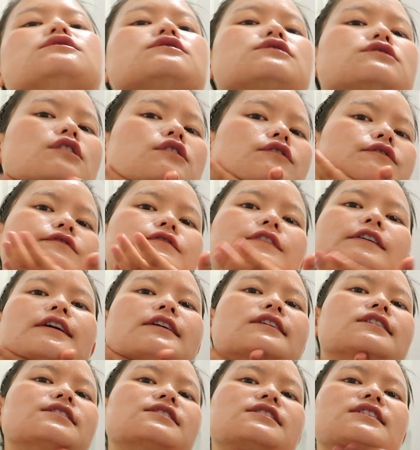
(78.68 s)
don't
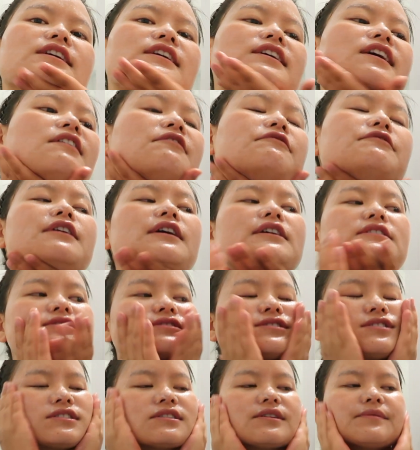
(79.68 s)
forget the neck
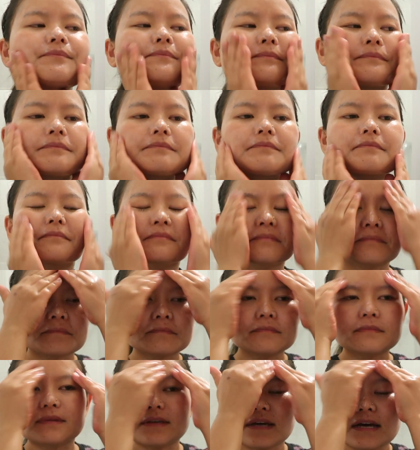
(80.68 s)
areas
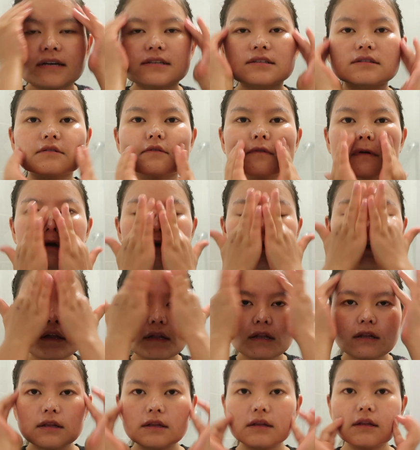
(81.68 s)
as
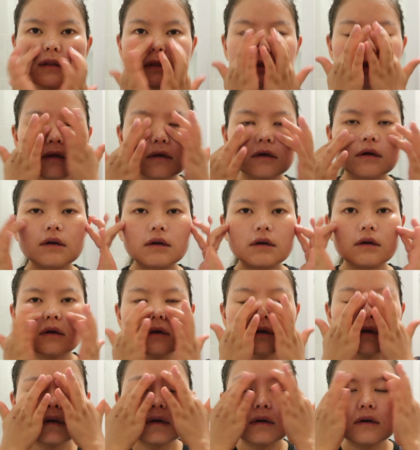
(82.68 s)
well
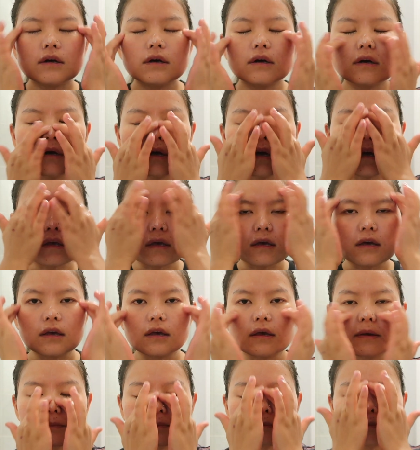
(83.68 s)

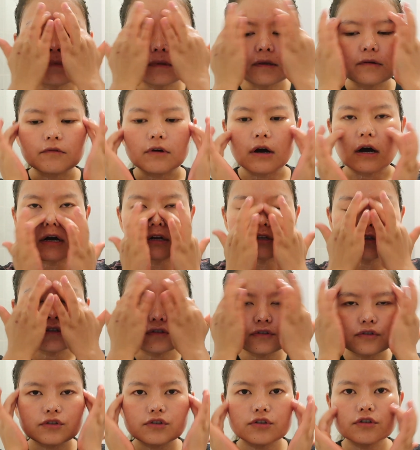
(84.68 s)
okay
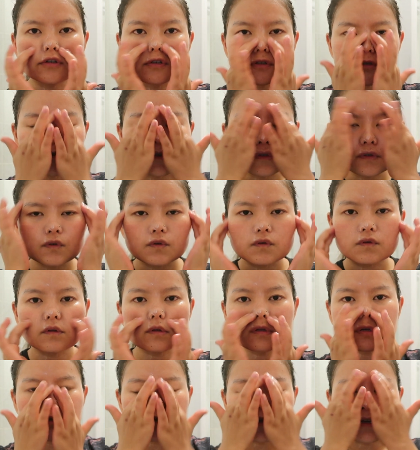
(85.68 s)
one two
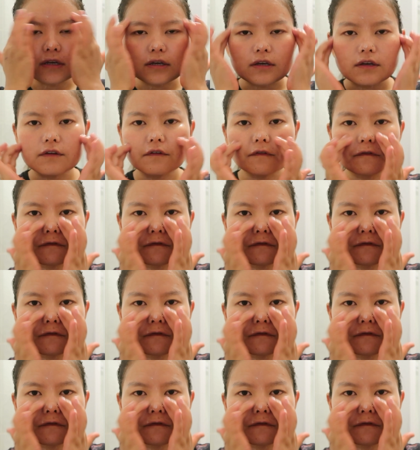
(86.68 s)
three